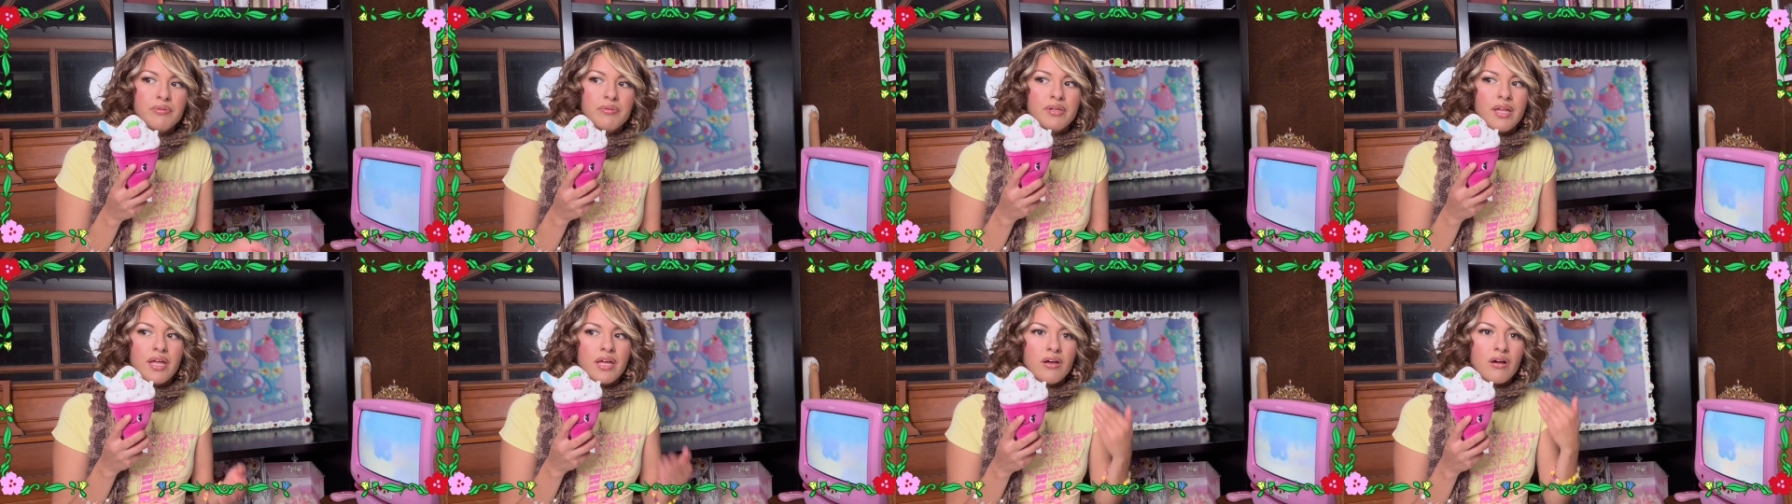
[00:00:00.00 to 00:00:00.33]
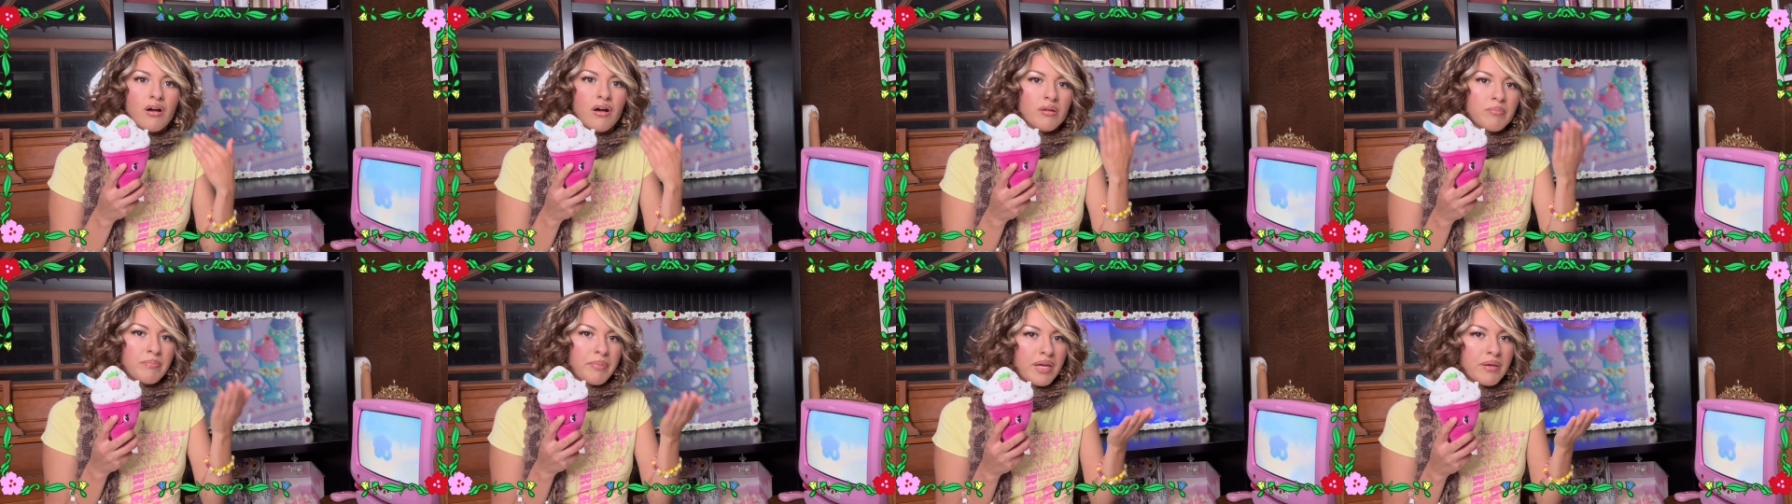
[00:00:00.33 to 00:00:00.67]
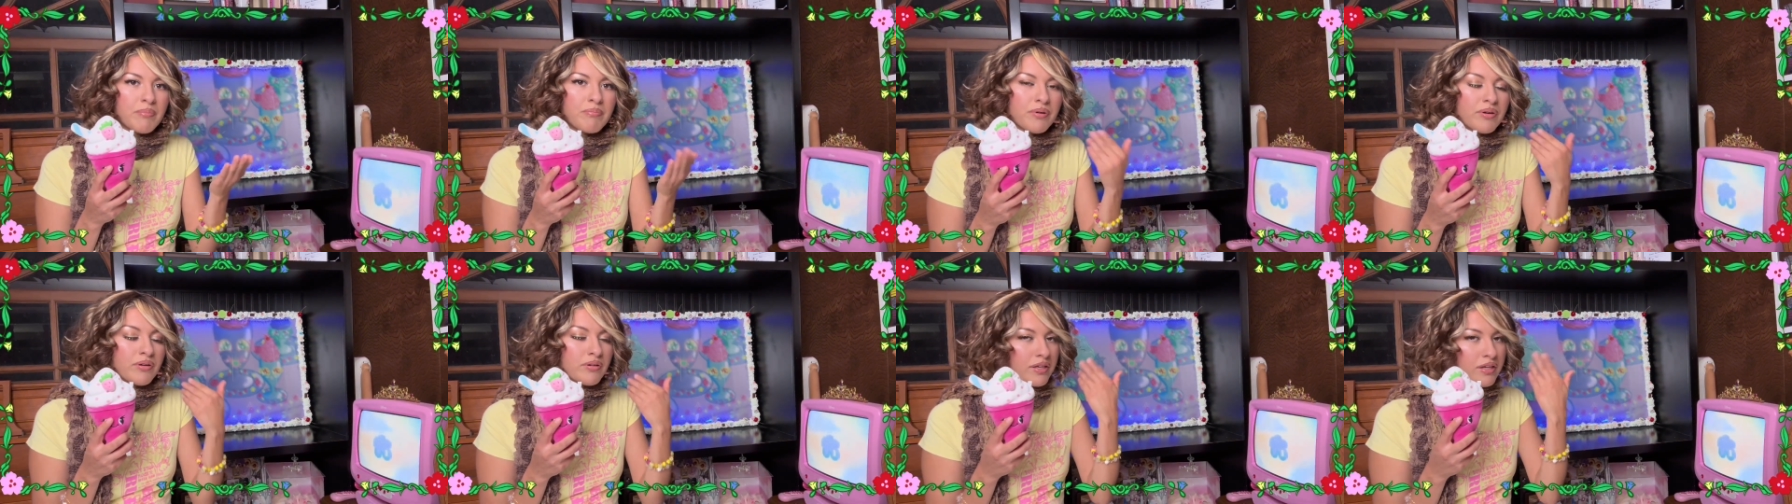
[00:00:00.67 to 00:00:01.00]
like on
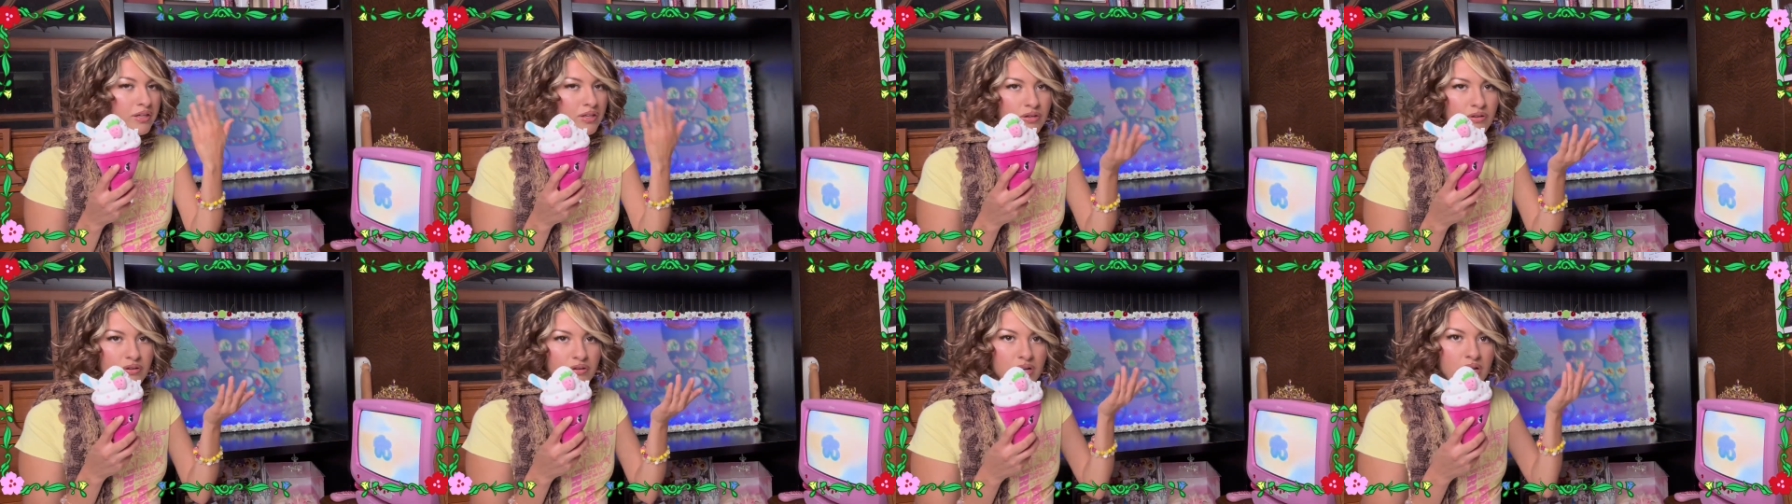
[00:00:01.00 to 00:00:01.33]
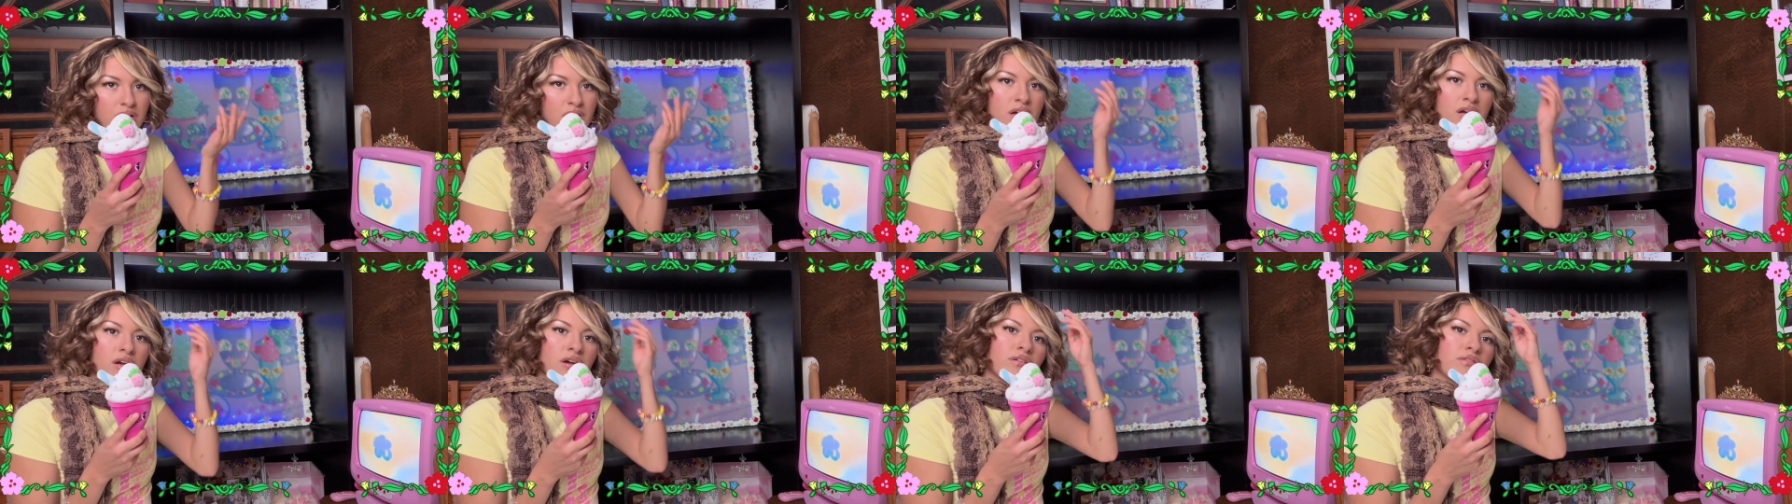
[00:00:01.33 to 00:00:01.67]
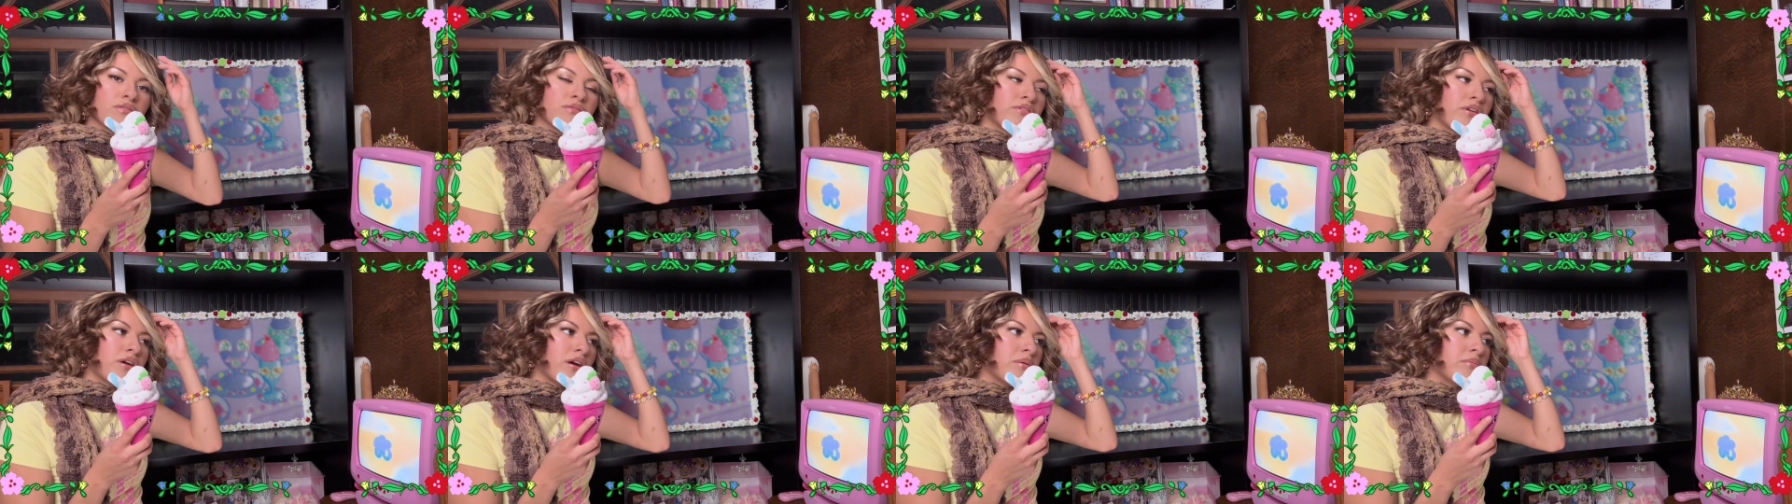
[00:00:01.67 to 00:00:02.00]
paper, like, you know,
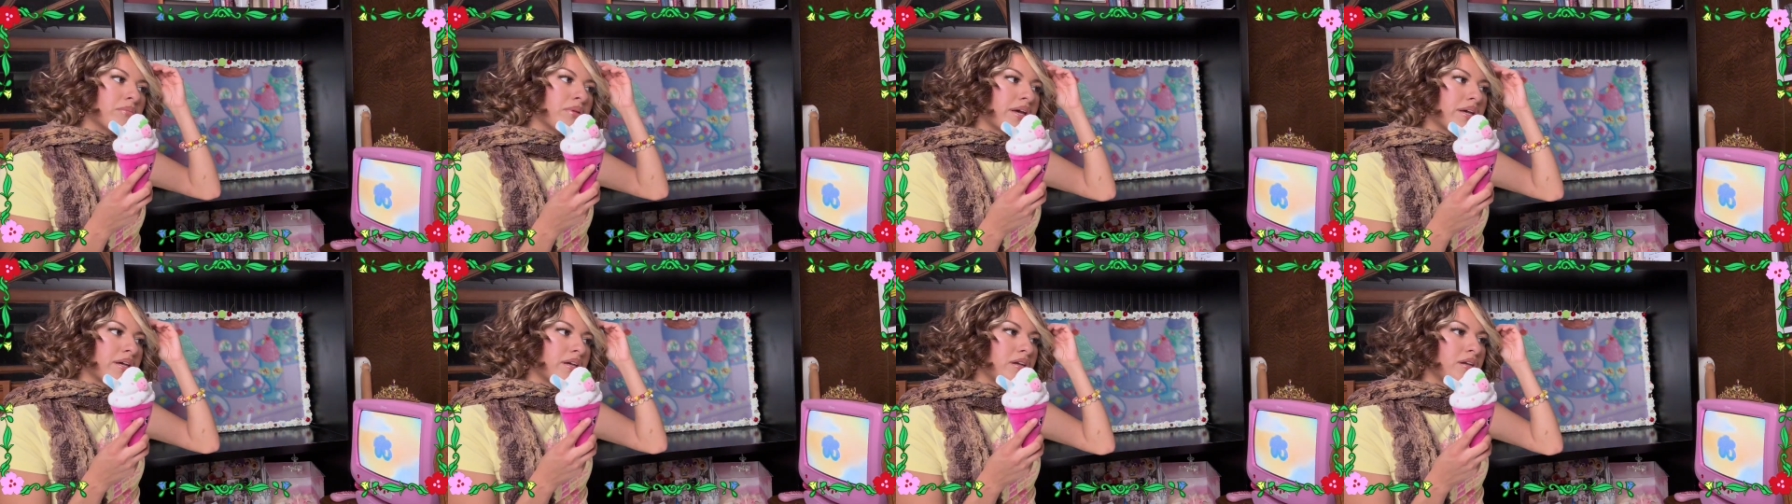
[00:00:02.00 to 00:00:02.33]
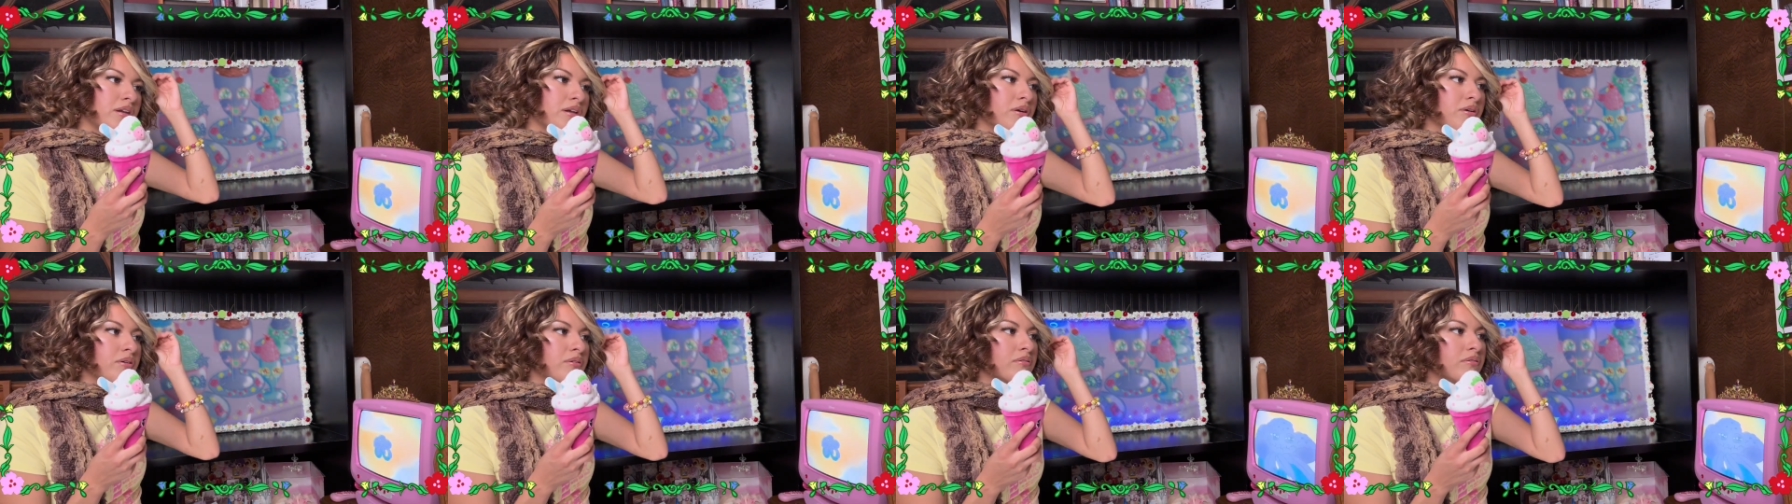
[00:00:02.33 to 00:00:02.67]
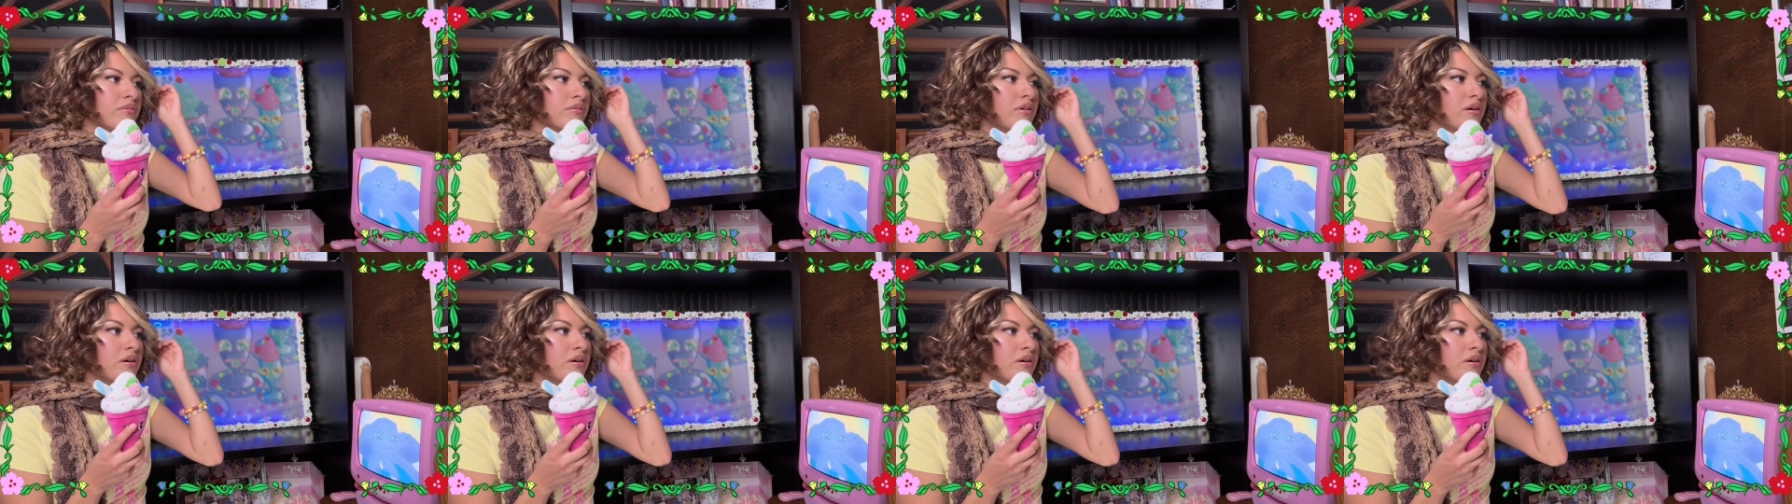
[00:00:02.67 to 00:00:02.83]
from like, you know,